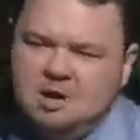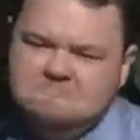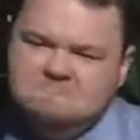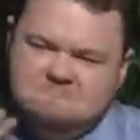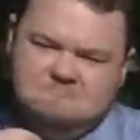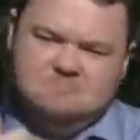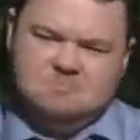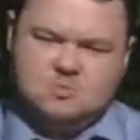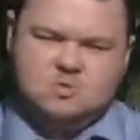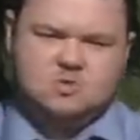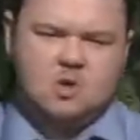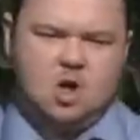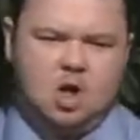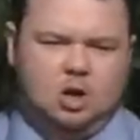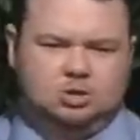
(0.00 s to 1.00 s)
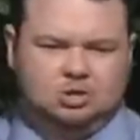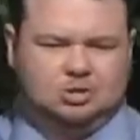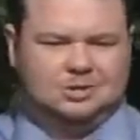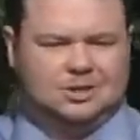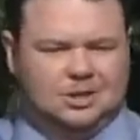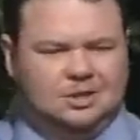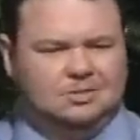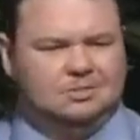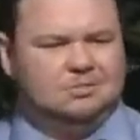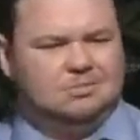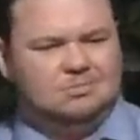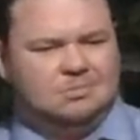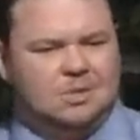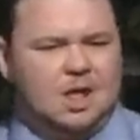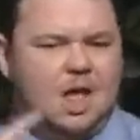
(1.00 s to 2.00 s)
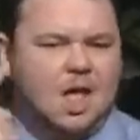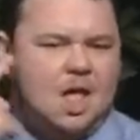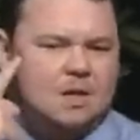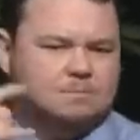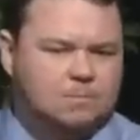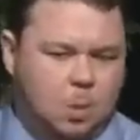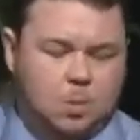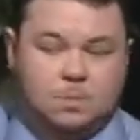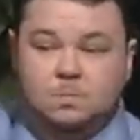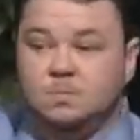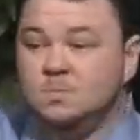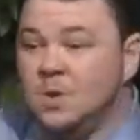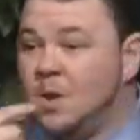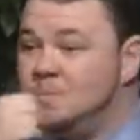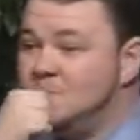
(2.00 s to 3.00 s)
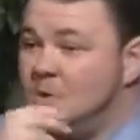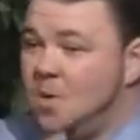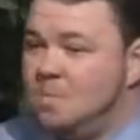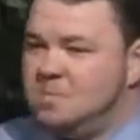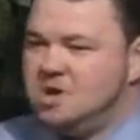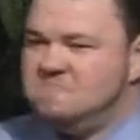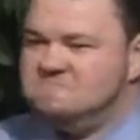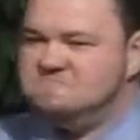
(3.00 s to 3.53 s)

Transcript: as a response to those male only colleges.